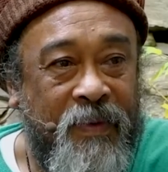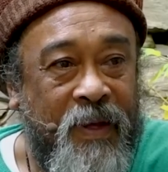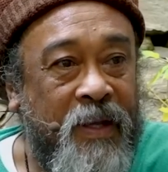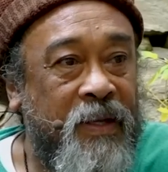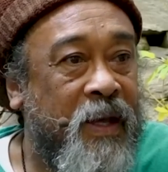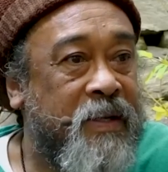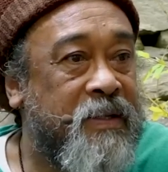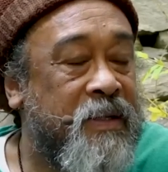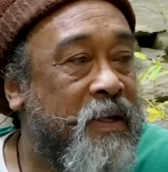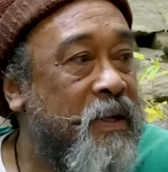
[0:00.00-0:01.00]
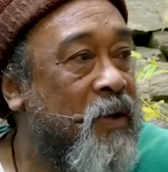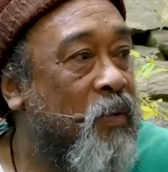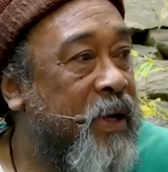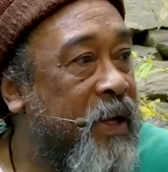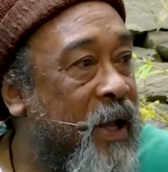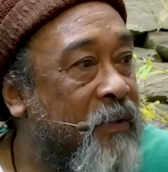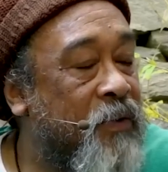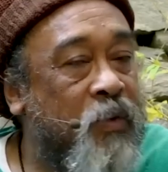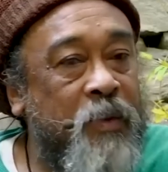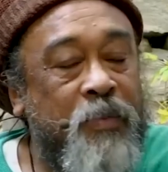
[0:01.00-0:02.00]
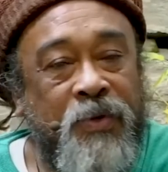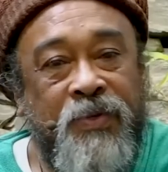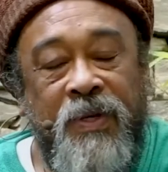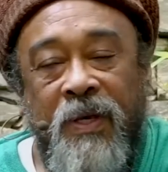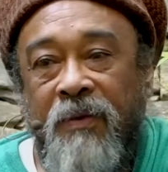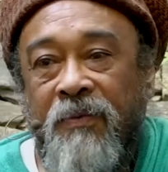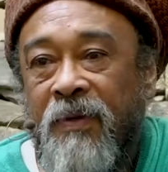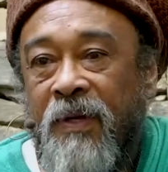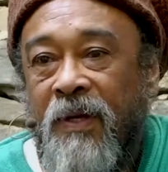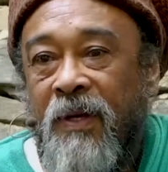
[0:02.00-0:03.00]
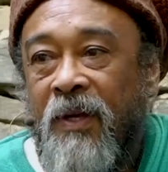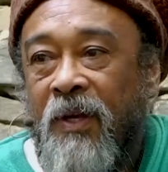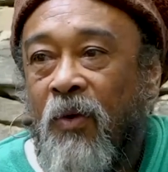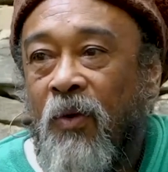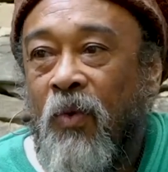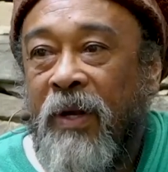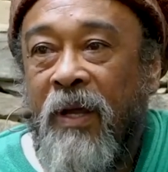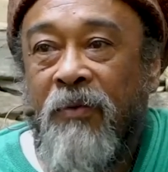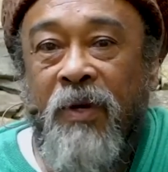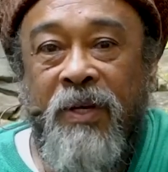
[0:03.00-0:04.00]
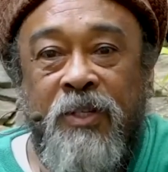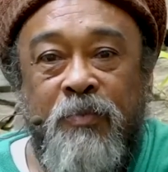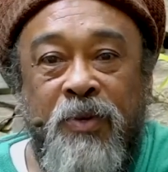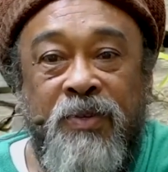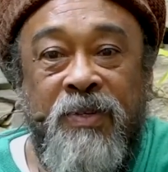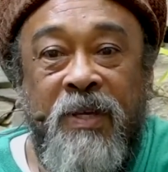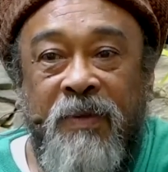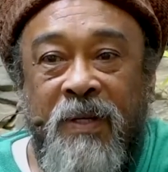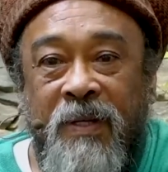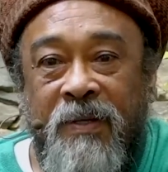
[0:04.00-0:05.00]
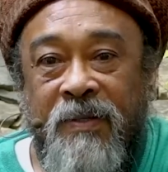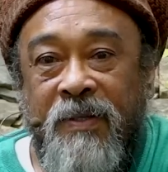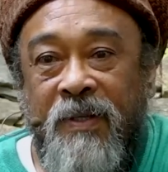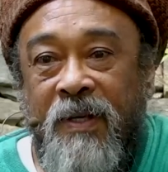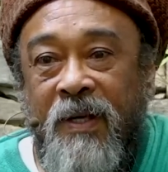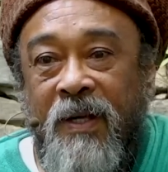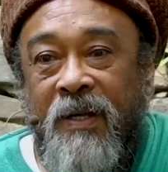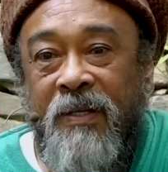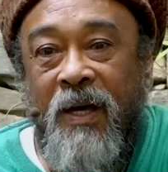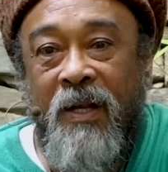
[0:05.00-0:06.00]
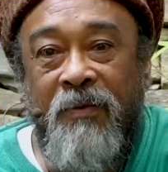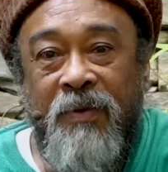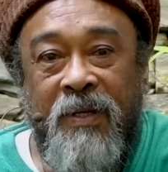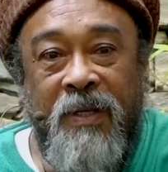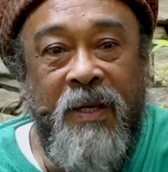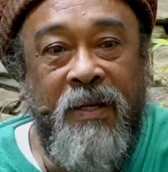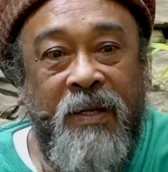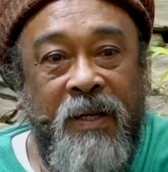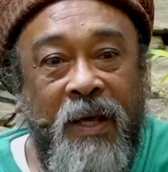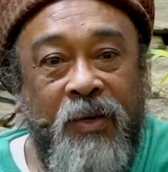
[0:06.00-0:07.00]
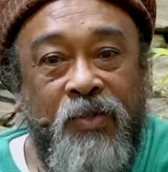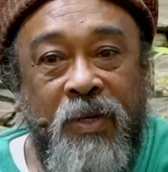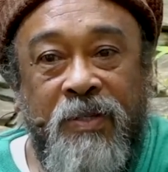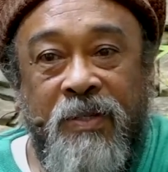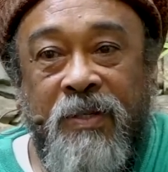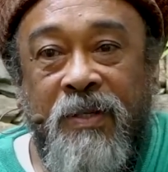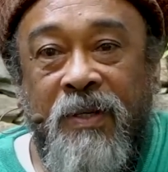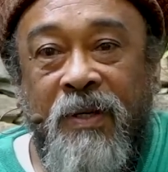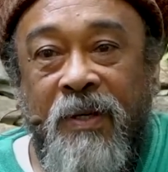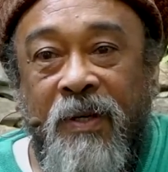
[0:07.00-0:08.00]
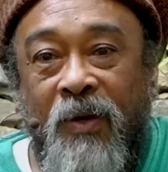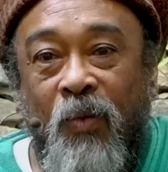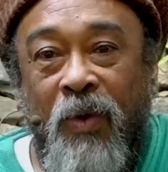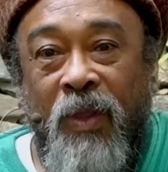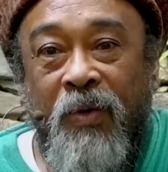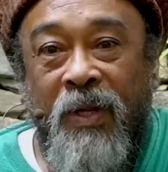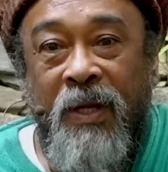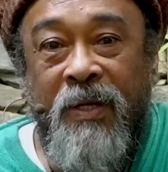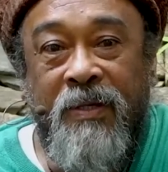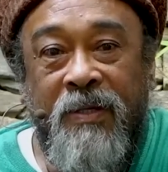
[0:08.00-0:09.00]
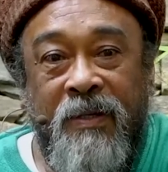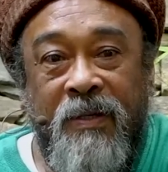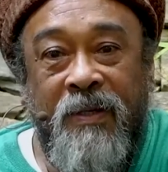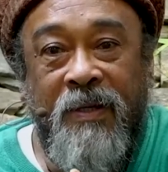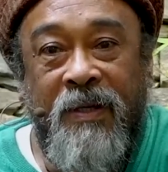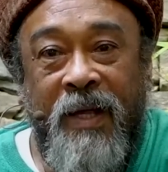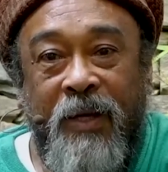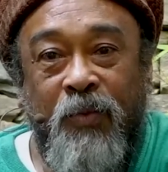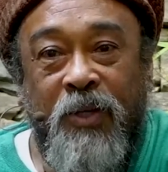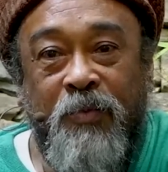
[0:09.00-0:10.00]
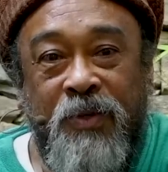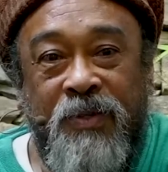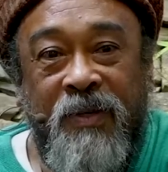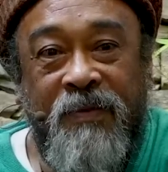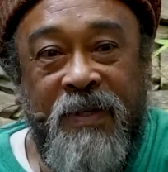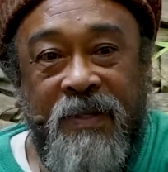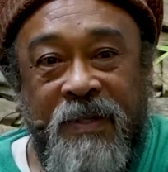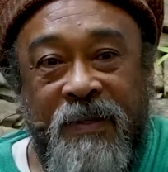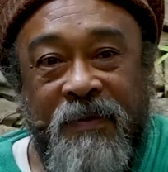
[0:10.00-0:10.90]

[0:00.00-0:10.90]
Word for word: And yet, whatever we perceive, whatever is perceived in it, none of it can exist without it, that which perceives it.